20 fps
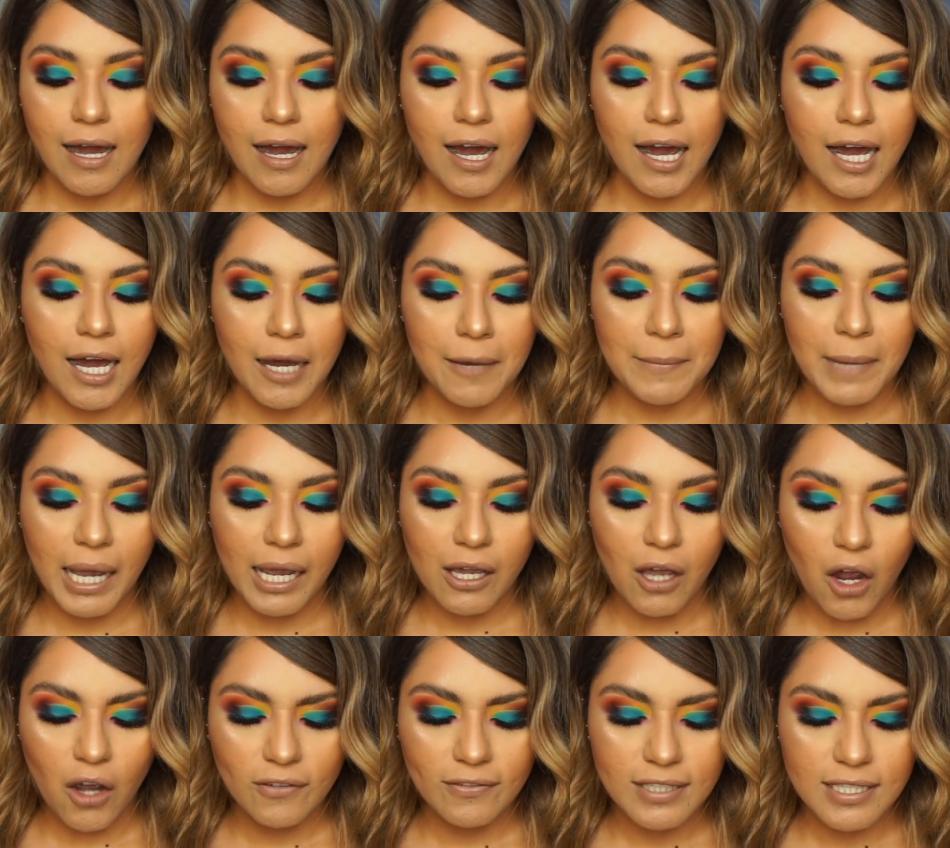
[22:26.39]

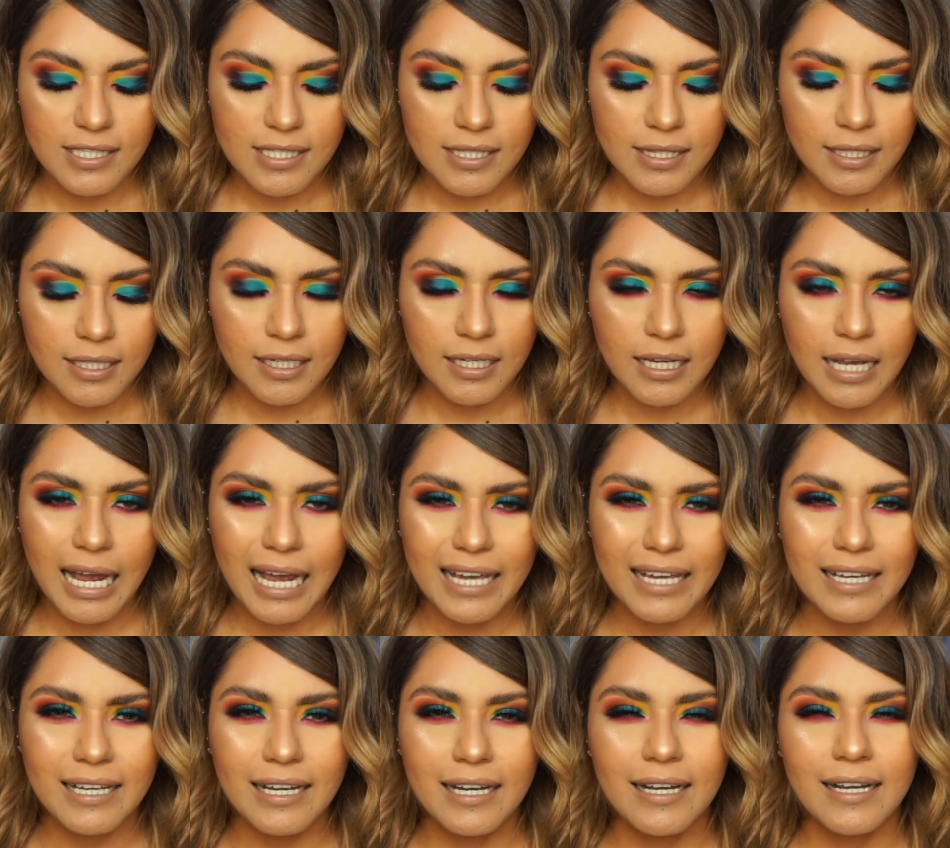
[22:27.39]

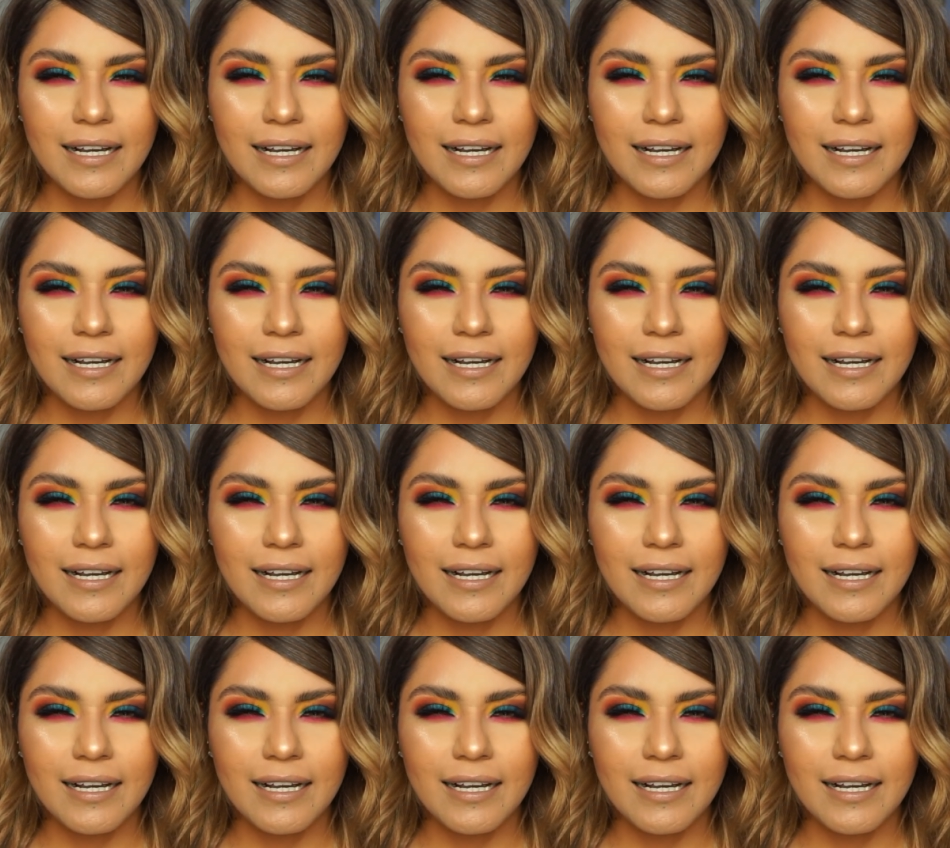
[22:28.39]
I